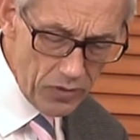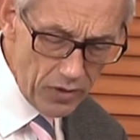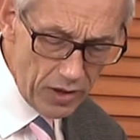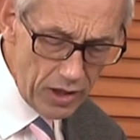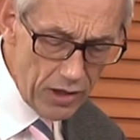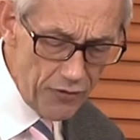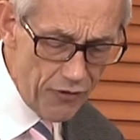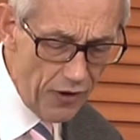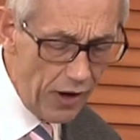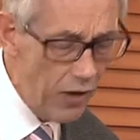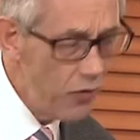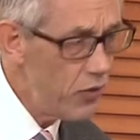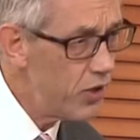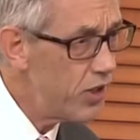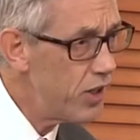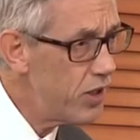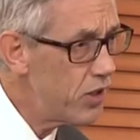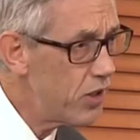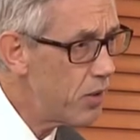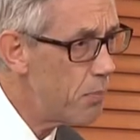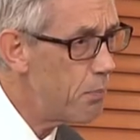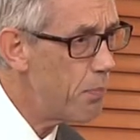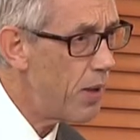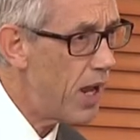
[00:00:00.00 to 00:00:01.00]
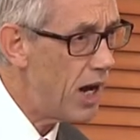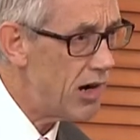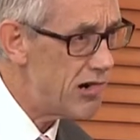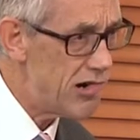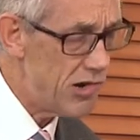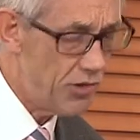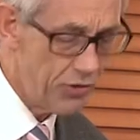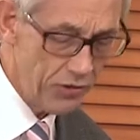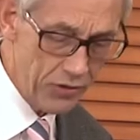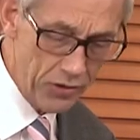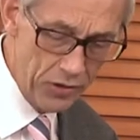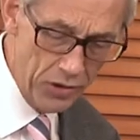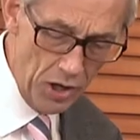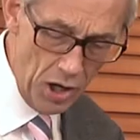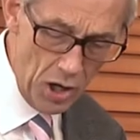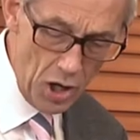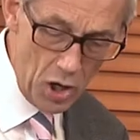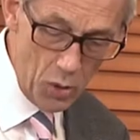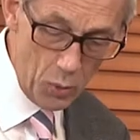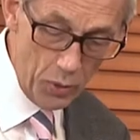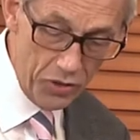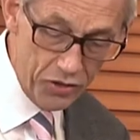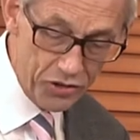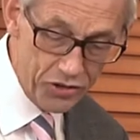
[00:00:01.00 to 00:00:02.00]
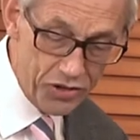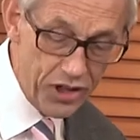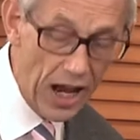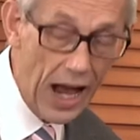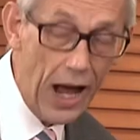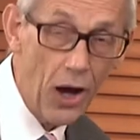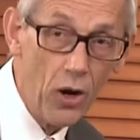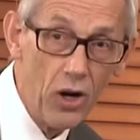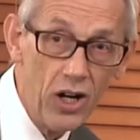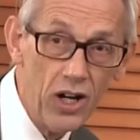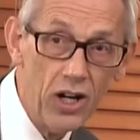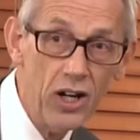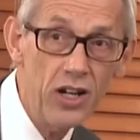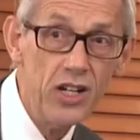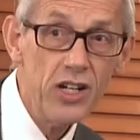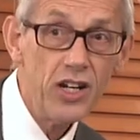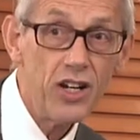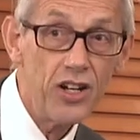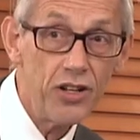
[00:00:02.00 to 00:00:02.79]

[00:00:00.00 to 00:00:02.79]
He found that in comparison with dour,